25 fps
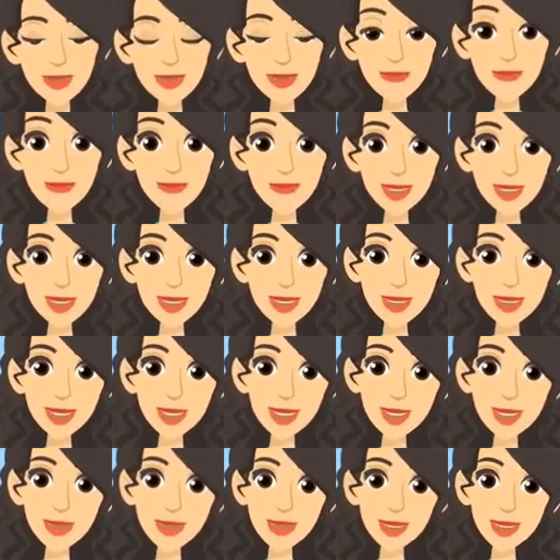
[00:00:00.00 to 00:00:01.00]
checking for
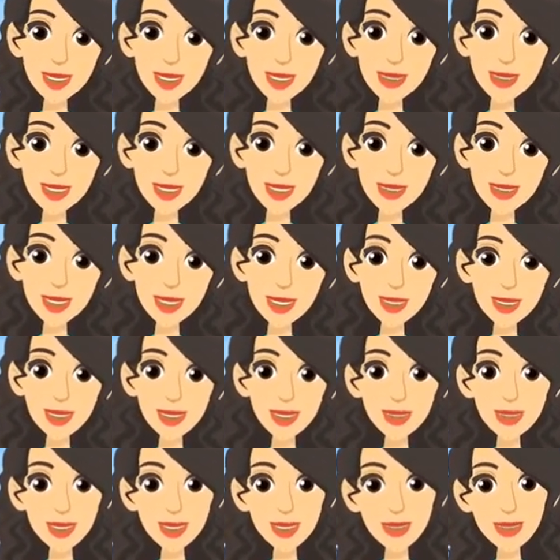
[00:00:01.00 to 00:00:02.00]
encumbrances or
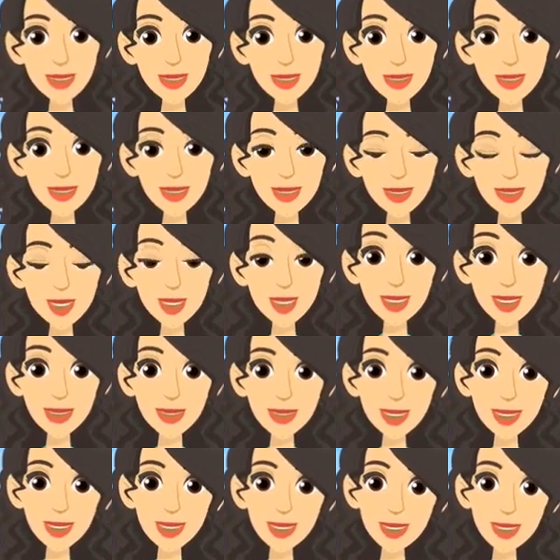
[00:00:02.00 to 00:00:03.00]
pending
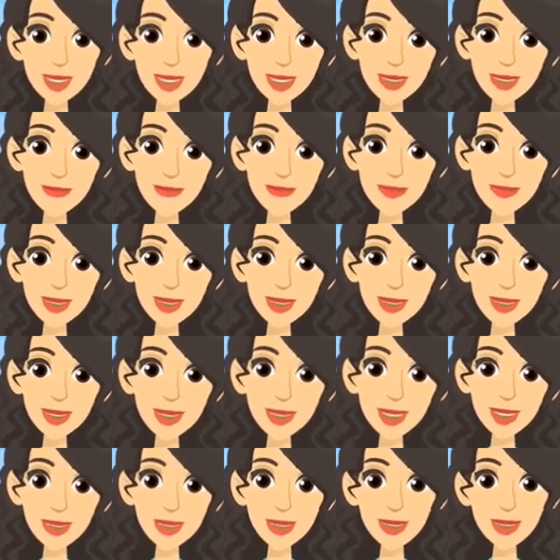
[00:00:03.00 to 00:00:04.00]
litigation, and
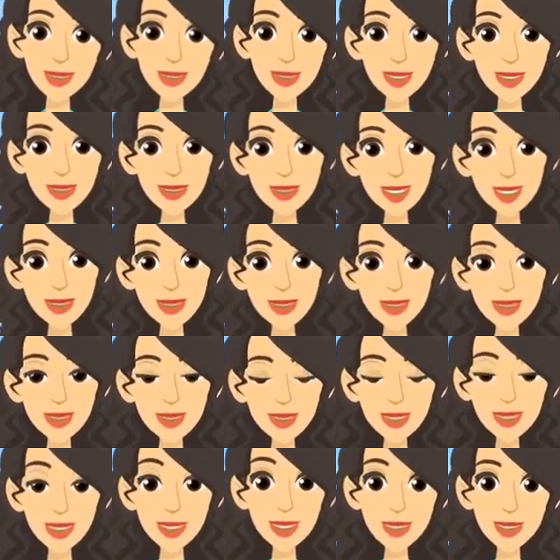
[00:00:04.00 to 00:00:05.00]
ensuring that all
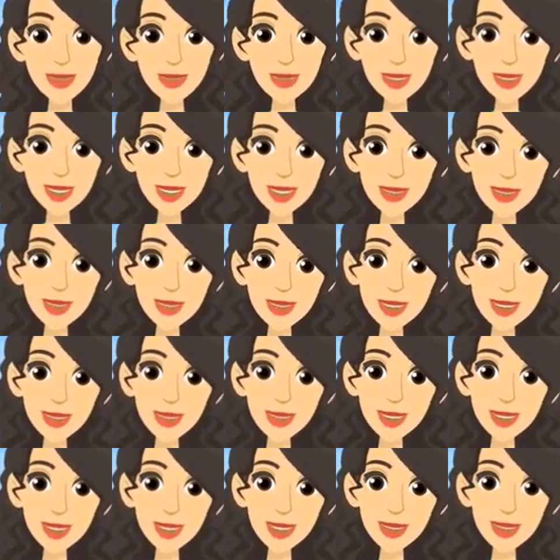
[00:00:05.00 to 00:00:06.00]
necessary permissions
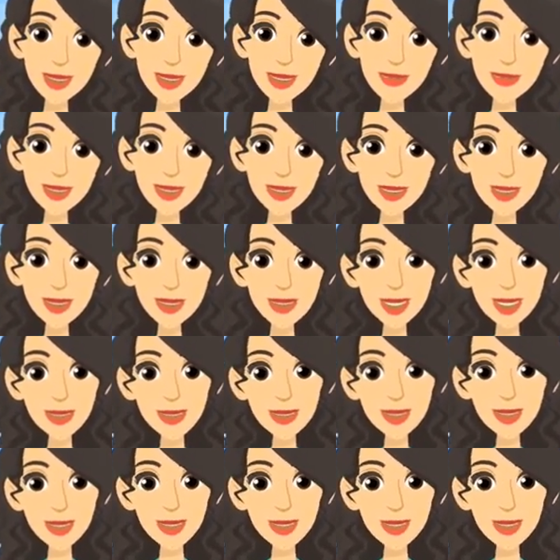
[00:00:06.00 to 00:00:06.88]
and approvals are in